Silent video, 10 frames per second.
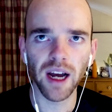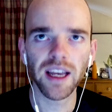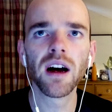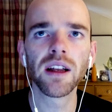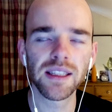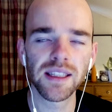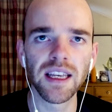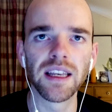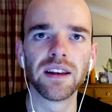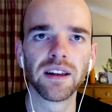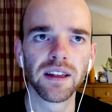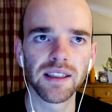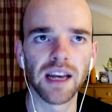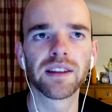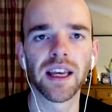I can't see
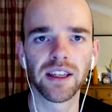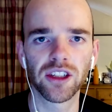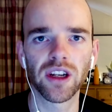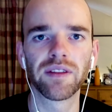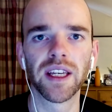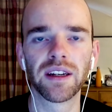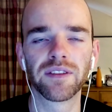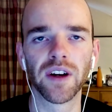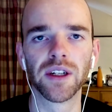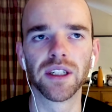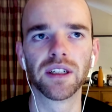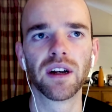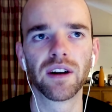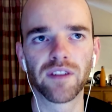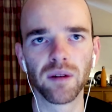Southgate shoving in Foden
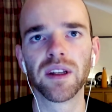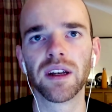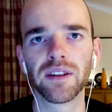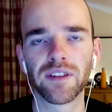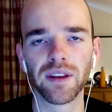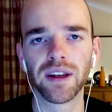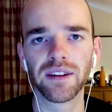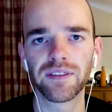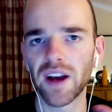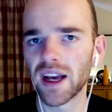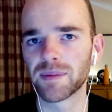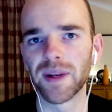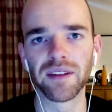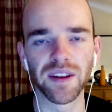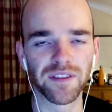from the first
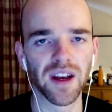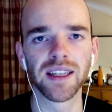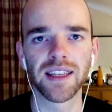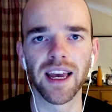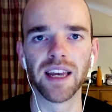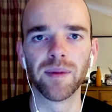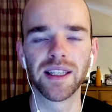minute of the first game.